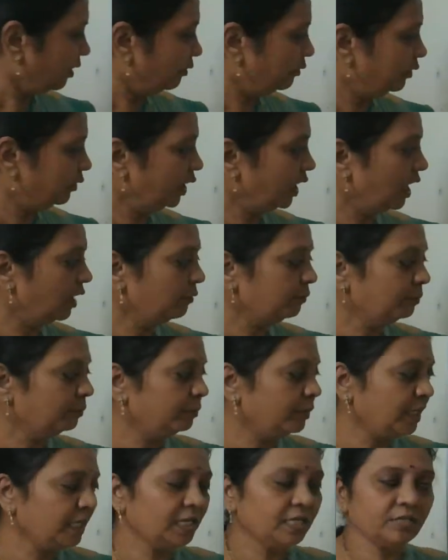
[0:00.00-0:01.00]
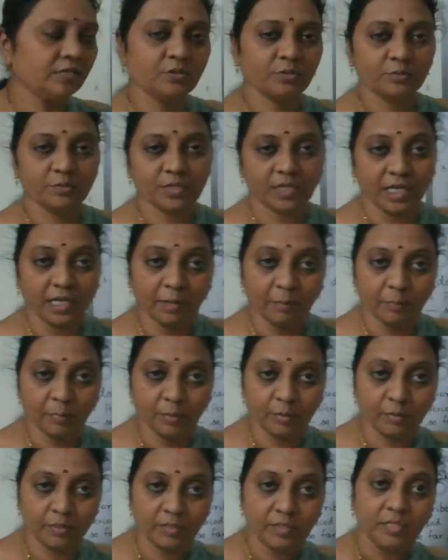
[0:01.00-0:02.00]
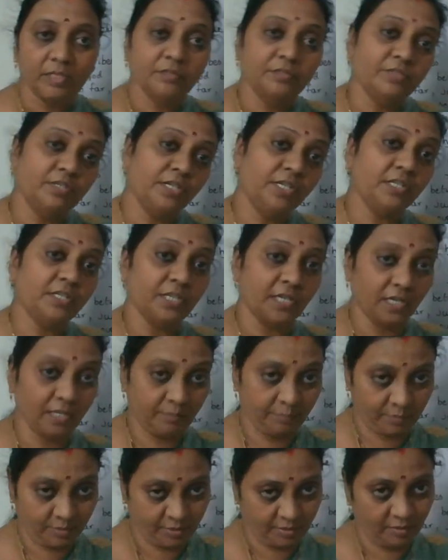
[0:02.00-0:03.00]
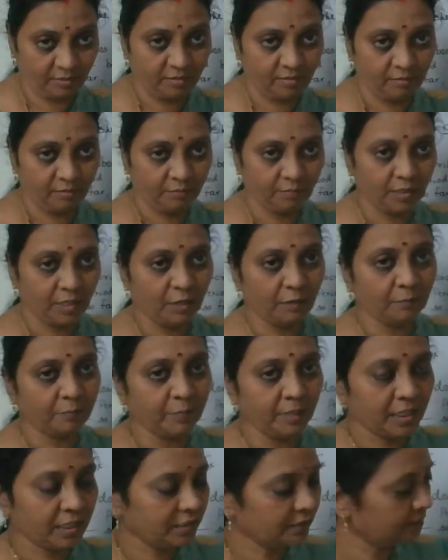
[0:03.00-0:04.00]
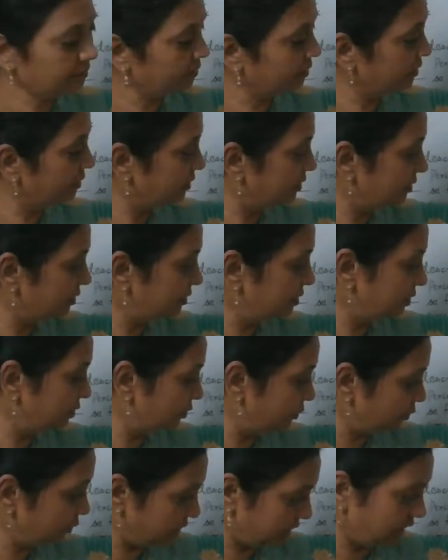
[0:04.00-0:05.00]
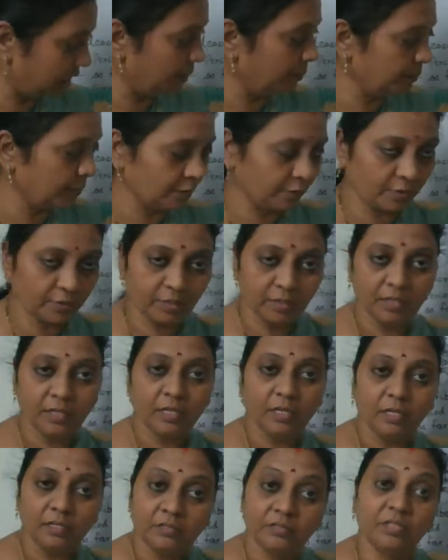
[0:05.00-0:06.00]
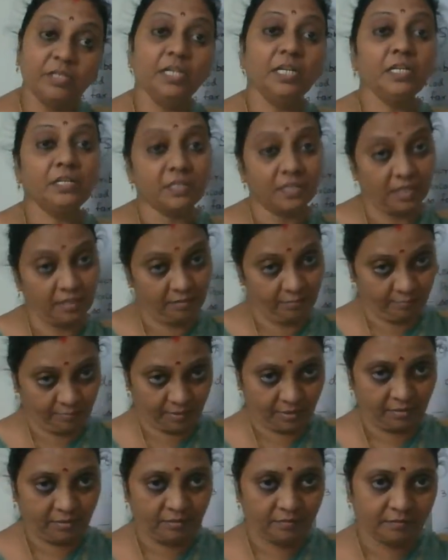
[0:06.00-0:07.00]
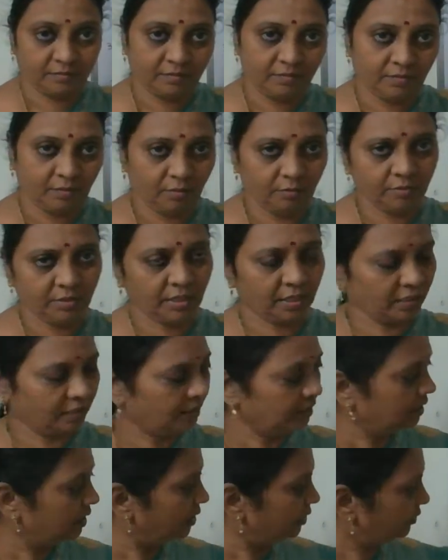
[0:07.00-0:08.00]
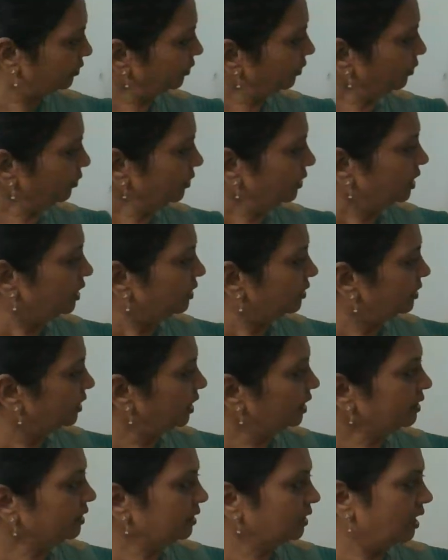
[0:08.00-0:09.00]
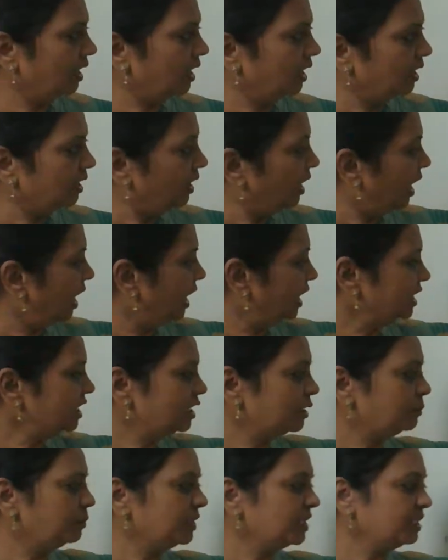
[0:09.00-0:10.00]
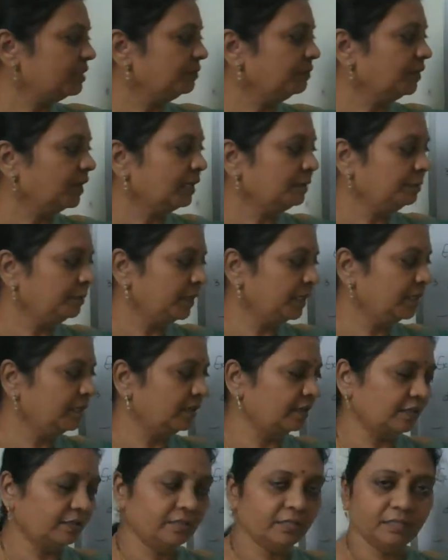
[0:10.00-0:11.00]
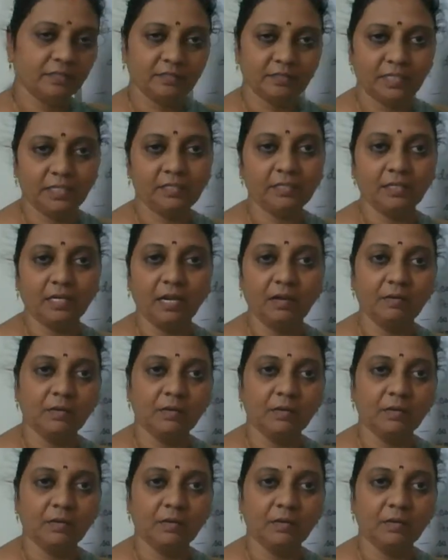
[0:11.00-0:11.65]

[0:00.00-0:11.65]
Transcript: We have been to Singapore 3 times. We have been to Singapore 3 times. Okay, so that unspecified period, that